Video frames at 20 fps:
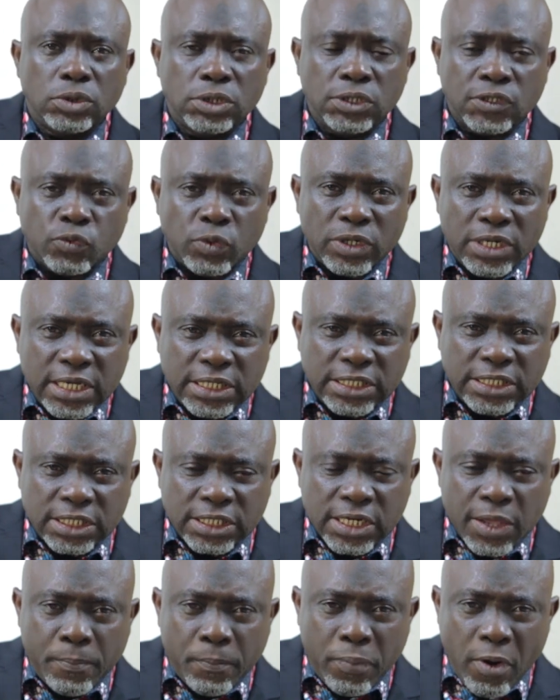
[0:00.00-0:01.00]
it's
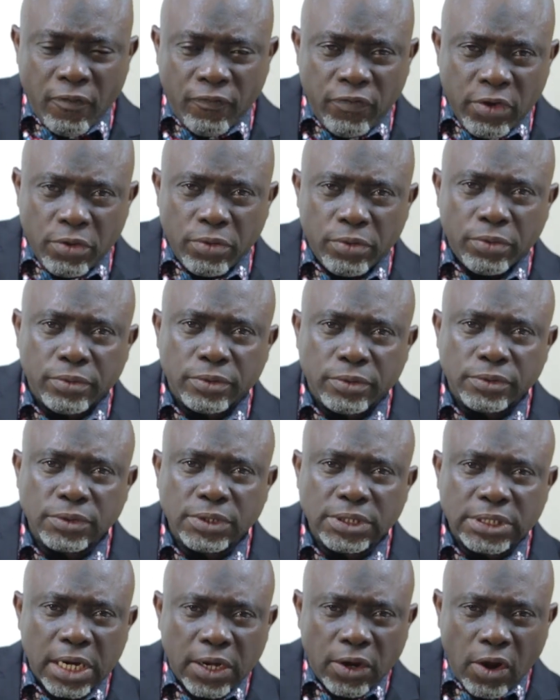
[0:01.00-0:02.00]
within the purview,
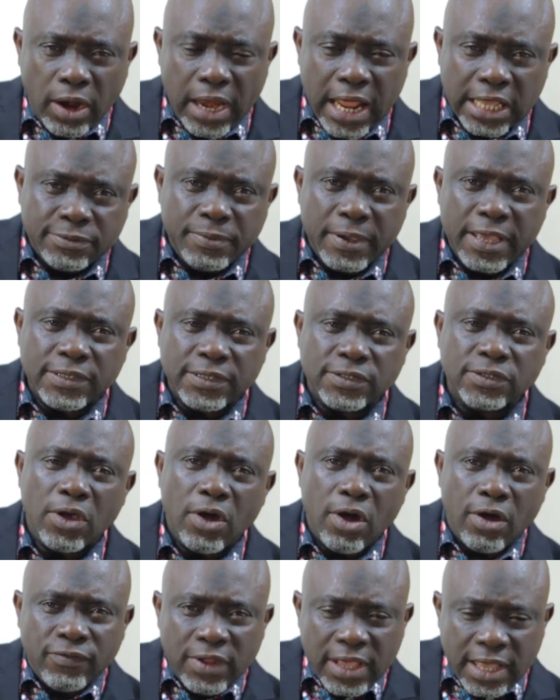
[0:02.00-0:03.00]
the knowledge base
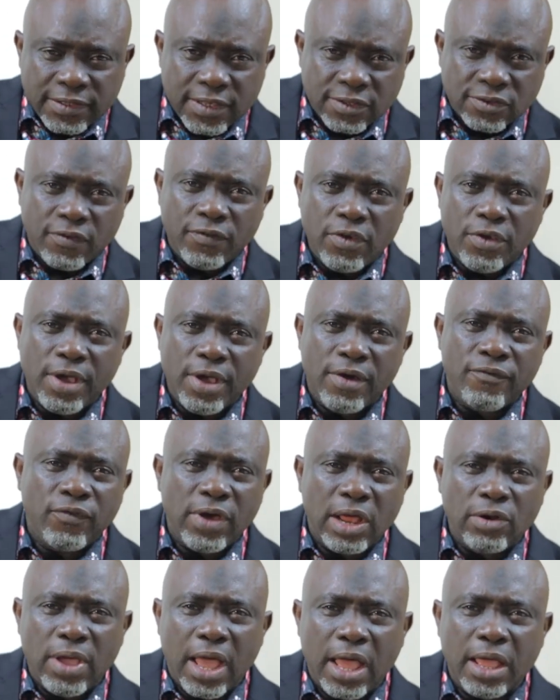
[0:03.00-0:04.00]
of the estate surveyor and
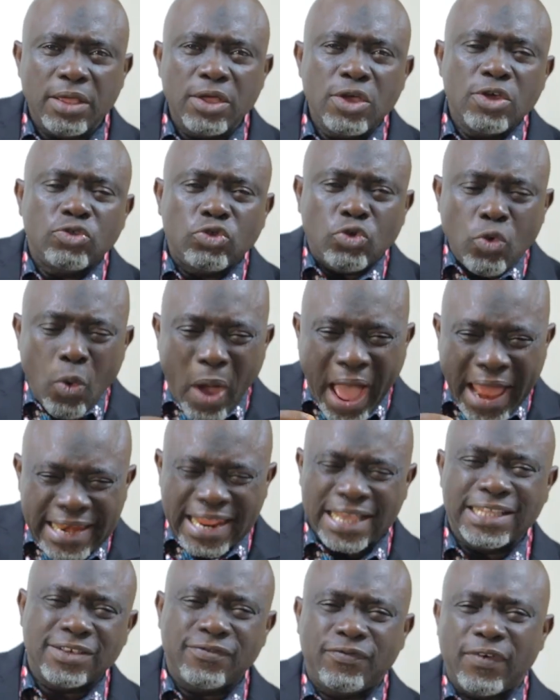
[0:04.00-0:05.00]
valuer to
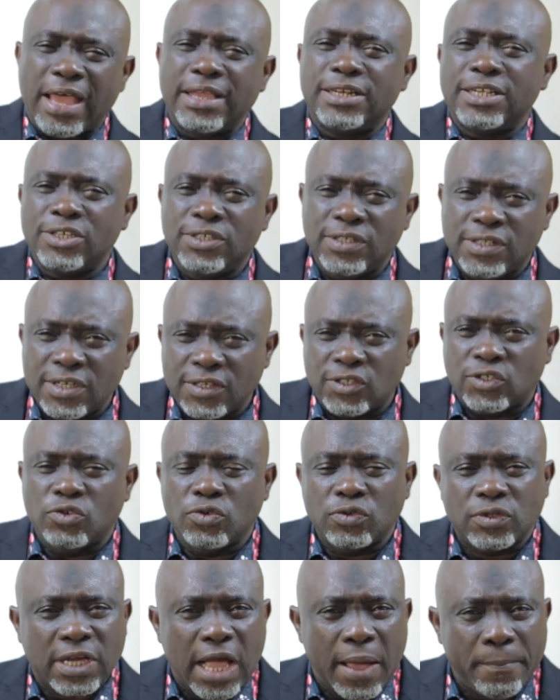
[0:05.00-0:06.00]
identify this
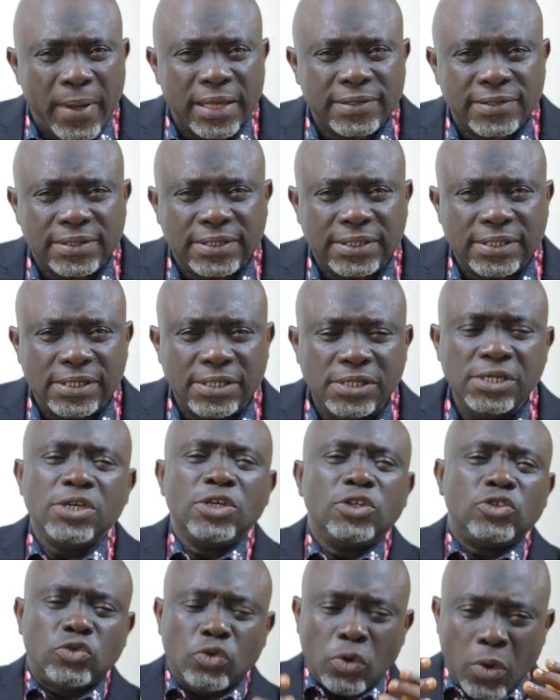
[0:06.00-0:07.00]
use capacity,
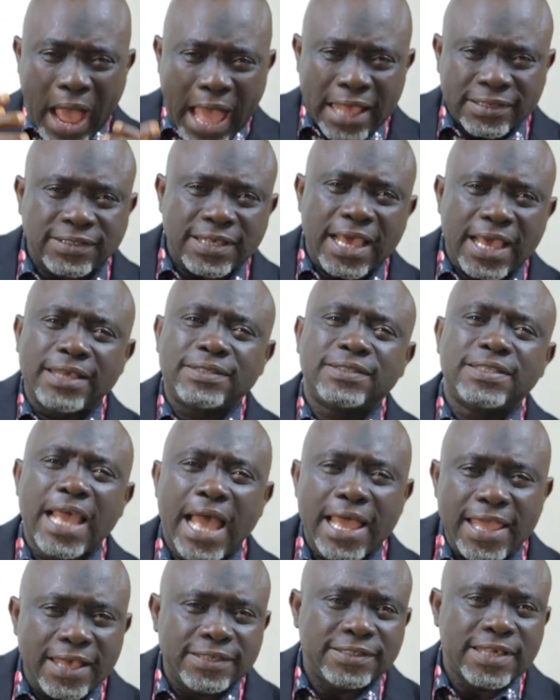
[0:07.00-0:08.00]
to assess the
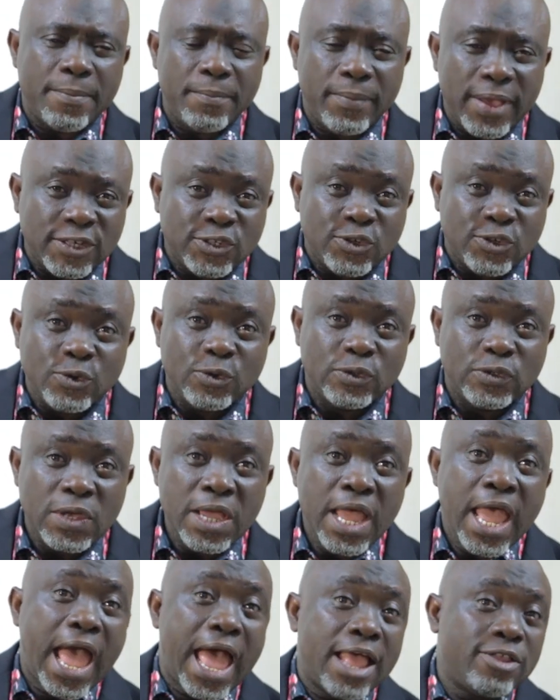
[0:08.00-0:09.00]
highest and best
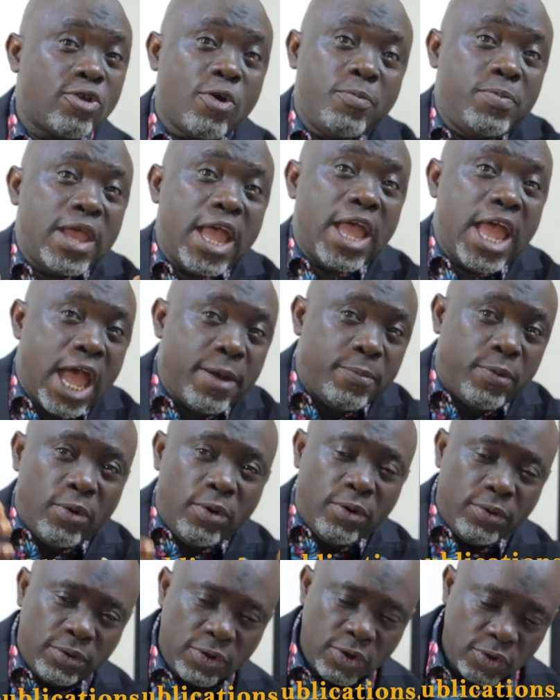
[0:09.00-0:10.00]
use, and to be
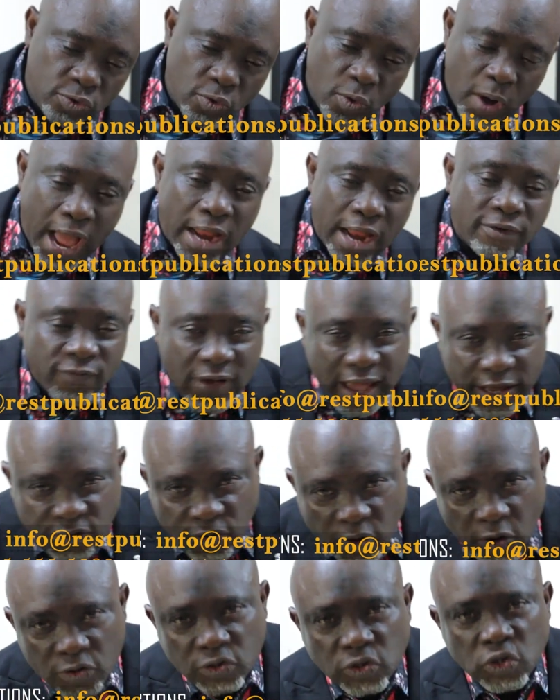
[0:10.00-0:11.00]
able to
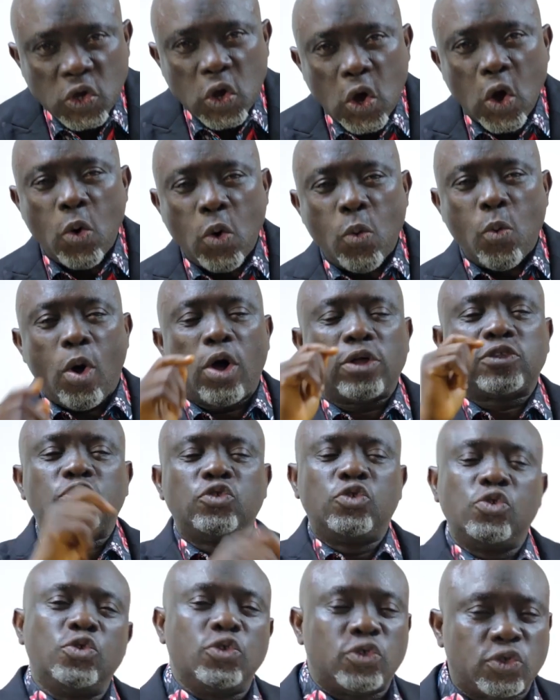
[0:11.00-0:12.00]
advise us on
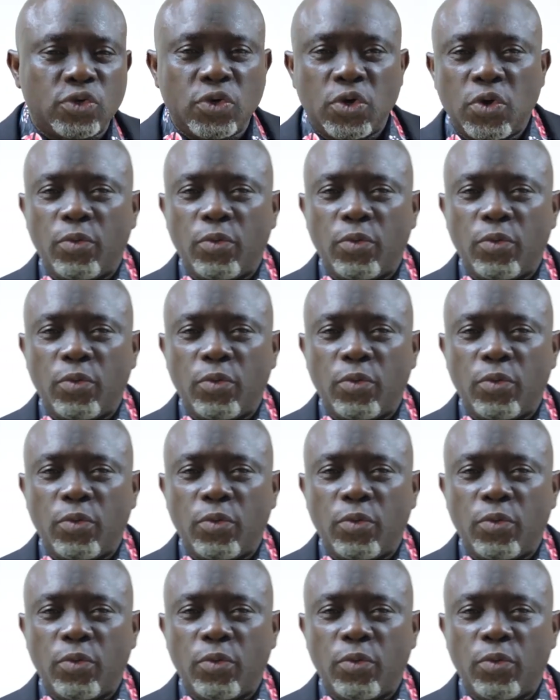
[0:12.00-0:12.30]
what use